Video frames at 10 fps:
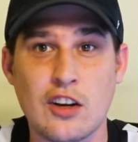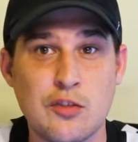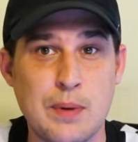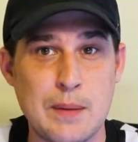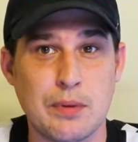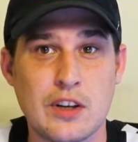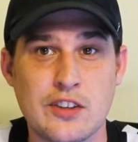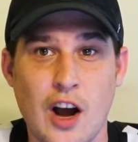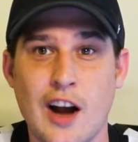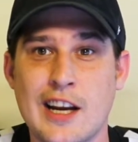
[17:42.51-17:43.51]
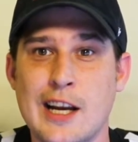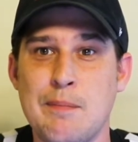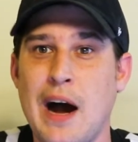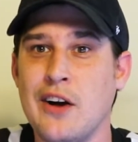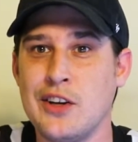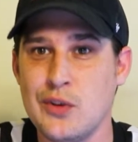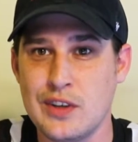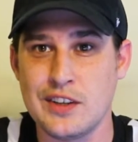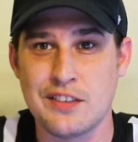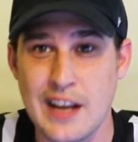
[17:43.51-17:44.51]
as people are talking about you
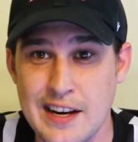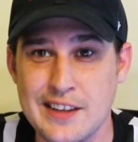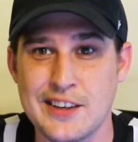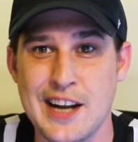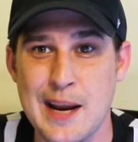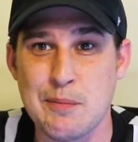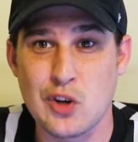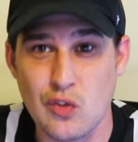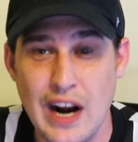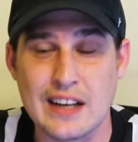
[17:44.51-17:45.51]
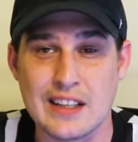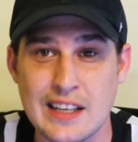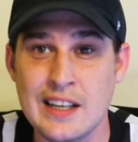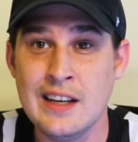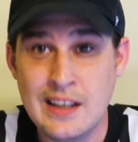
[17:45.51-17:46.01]
and you're saying your name correctly.